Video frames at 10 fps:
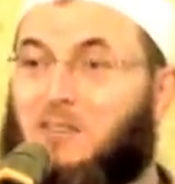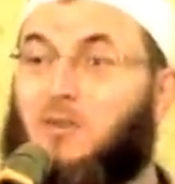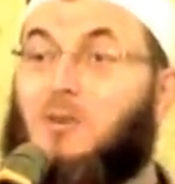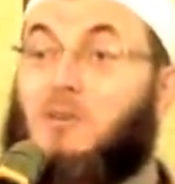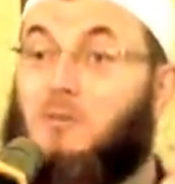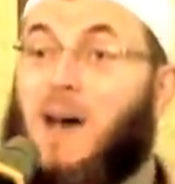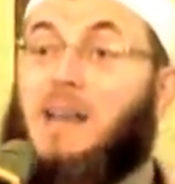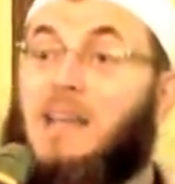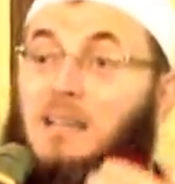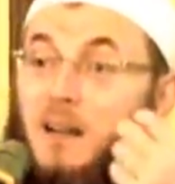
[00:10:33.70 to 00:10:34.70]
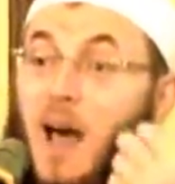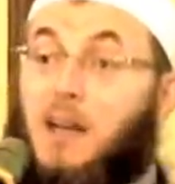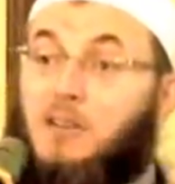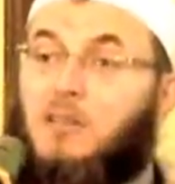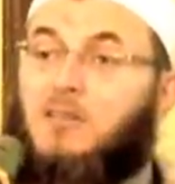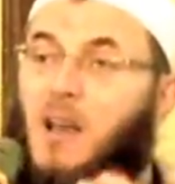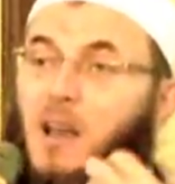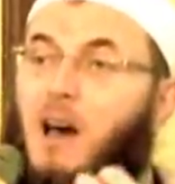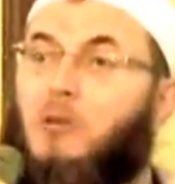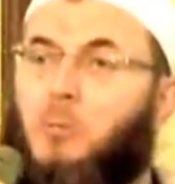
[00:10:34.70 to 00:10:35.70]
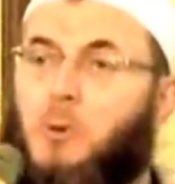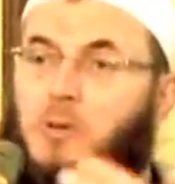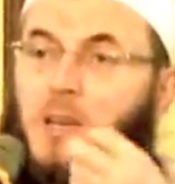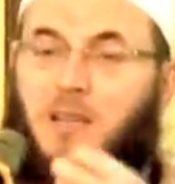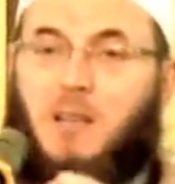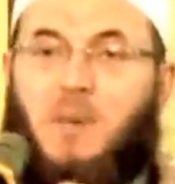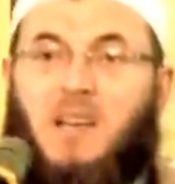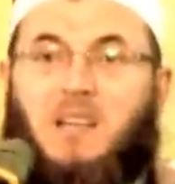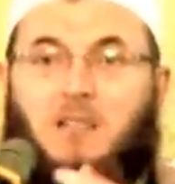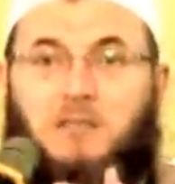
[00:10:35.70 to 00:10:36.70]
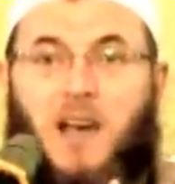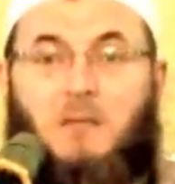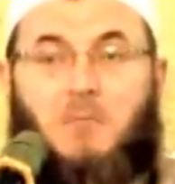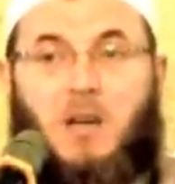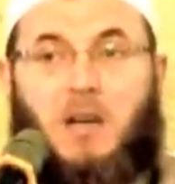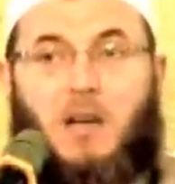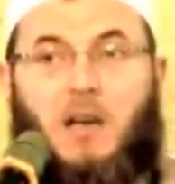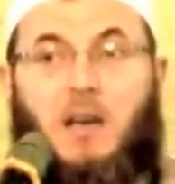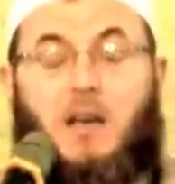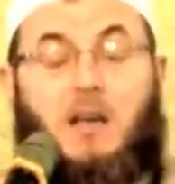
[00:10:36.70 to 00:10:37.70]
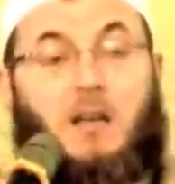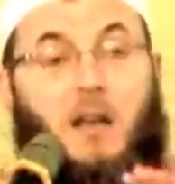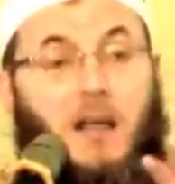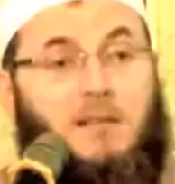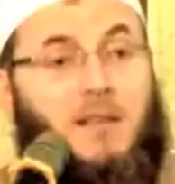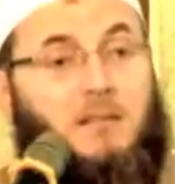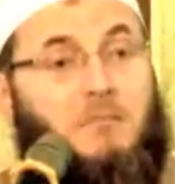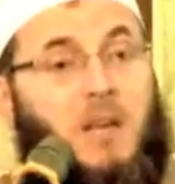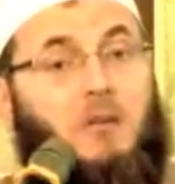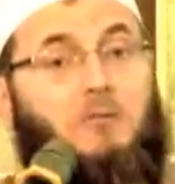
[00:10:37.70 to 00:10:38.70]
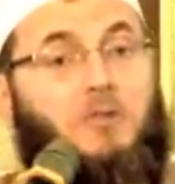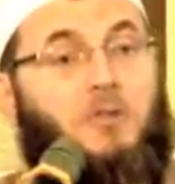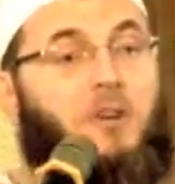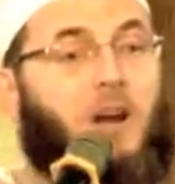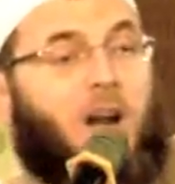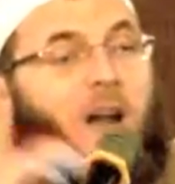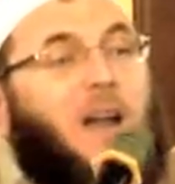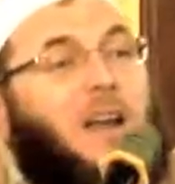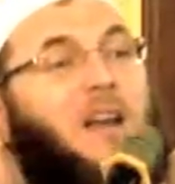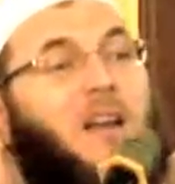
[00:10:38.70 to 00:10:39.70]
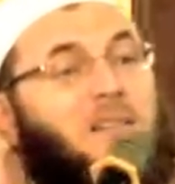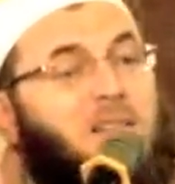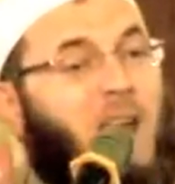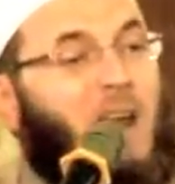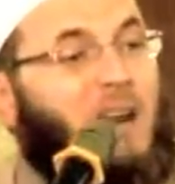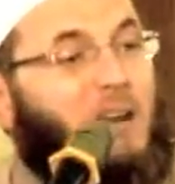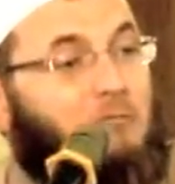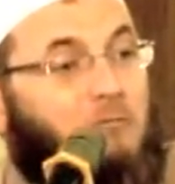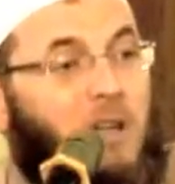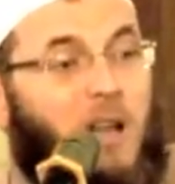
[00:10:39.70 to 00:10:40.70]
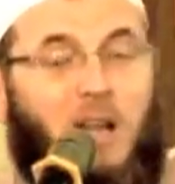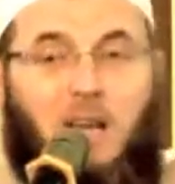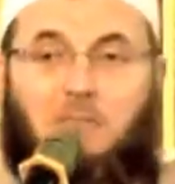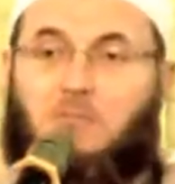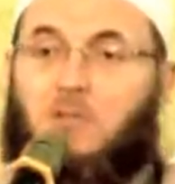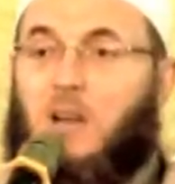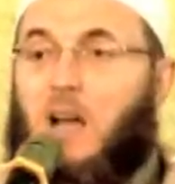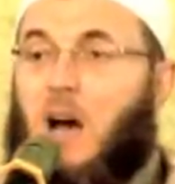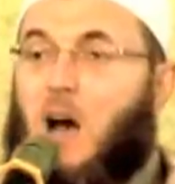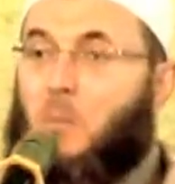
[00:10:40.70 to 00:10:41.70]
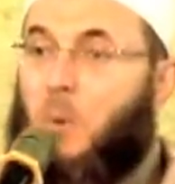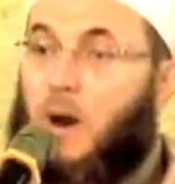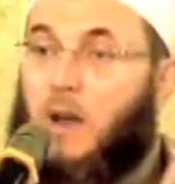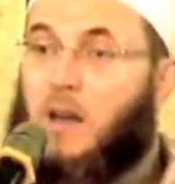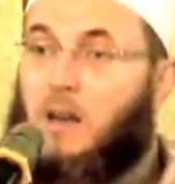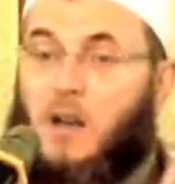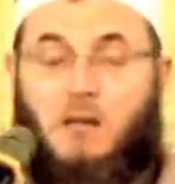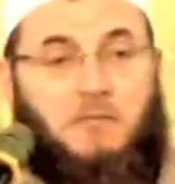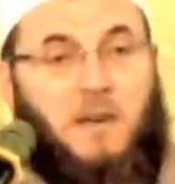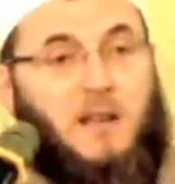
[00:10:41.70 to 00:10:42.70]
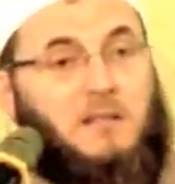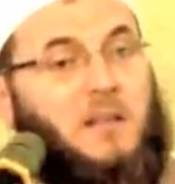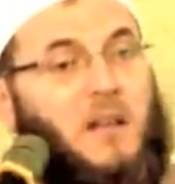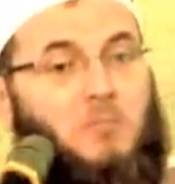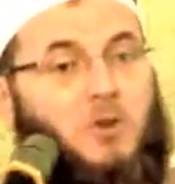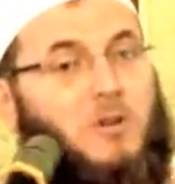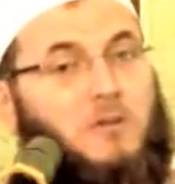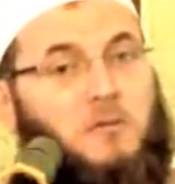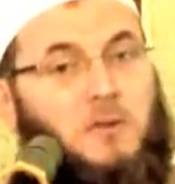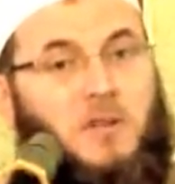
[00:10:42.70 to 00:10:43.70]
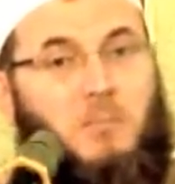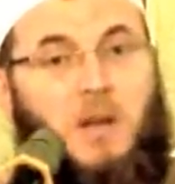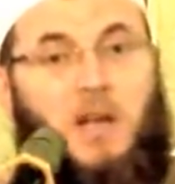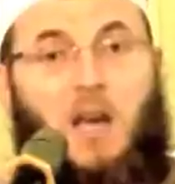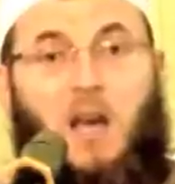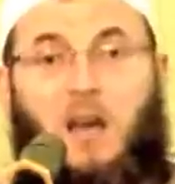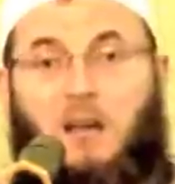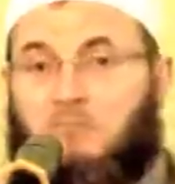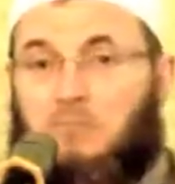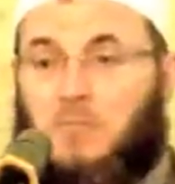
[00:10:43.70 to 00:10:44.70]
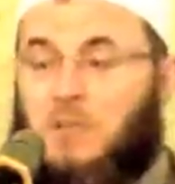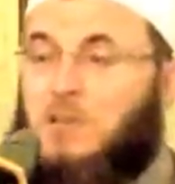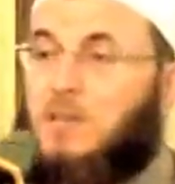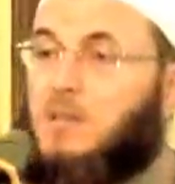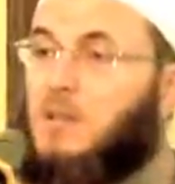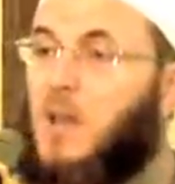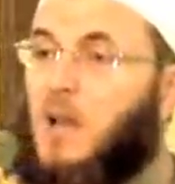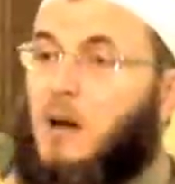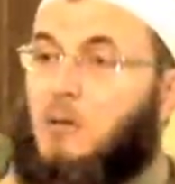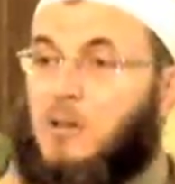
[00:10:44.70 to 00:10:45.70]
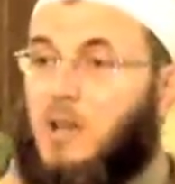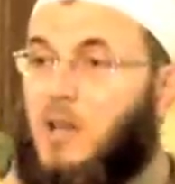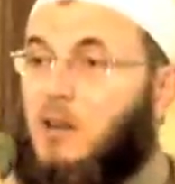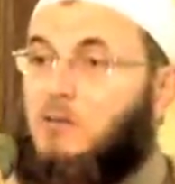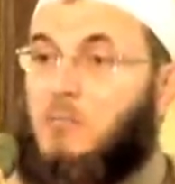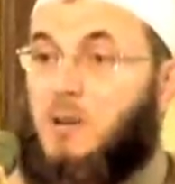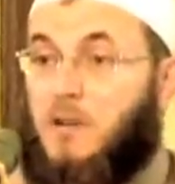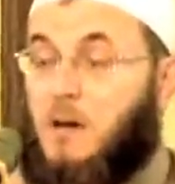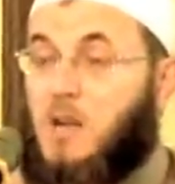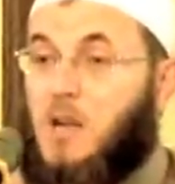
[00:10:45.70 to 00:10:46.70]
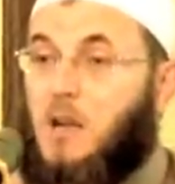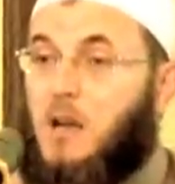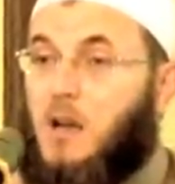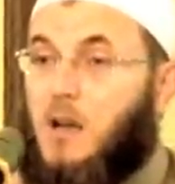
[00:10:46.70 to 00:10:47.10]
So when one is righteous, Allah will protect him and his family. Does that mean we should recline and say, Well, Alhamdulillah, I'm praying and I'm fasting, I'm going for tabligh, and this is it, Allah will take care of my family?